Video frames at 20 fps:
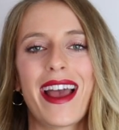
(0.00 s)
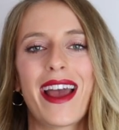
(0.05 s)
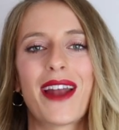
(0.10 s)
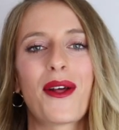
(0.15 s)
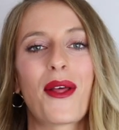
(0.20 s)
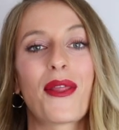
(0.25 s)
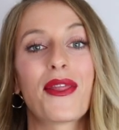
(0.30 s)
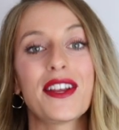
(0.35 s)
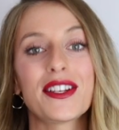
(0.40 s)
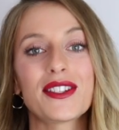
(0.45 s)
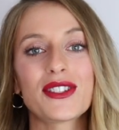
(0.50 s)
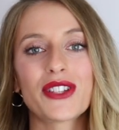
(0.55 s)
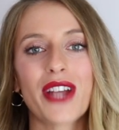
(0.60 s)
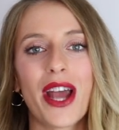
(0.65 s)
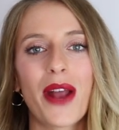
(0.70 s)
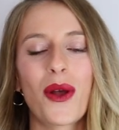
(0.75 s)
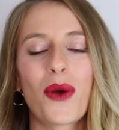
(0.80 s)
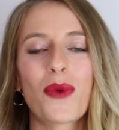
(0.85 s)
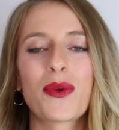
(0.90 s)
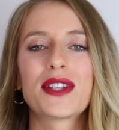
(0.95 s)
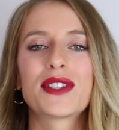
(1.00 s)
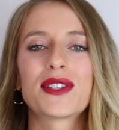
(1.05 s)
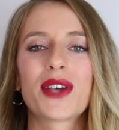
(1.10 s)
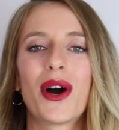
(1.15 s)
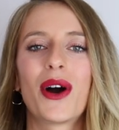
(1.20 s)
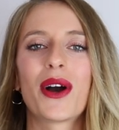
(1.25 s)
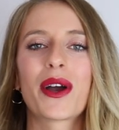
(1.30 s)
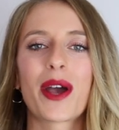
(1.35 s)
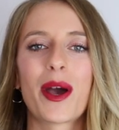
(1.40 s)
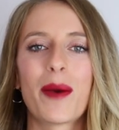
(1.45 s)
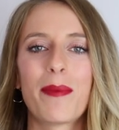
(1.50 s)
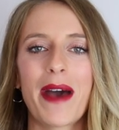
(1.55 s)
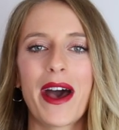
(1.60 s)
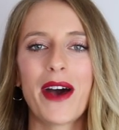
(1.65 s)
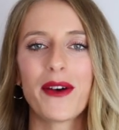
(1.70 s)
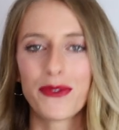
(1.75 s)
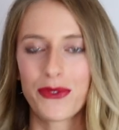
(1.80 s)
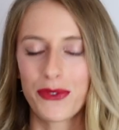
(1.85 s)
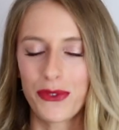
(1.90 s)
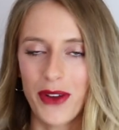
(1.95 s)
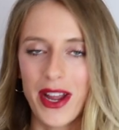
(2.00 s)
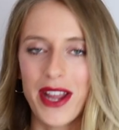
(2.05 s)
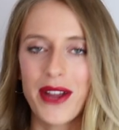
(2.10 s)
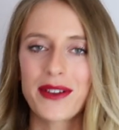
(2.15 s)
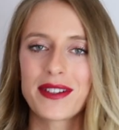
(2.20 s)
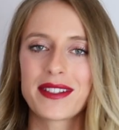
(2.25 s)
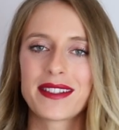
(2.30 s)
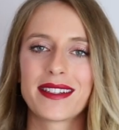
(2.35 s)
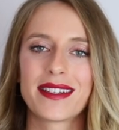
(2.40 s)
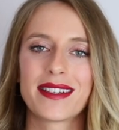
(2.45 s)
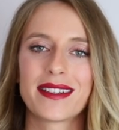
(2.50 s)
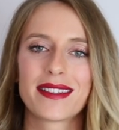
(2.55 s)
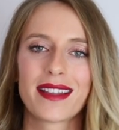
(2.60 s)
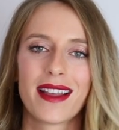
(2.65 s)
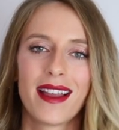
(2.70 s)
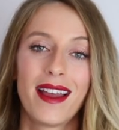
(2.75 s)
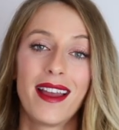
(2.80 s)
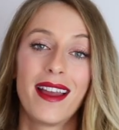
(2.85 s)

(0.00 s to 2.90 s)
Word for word: and on this channel we talk about fragrances.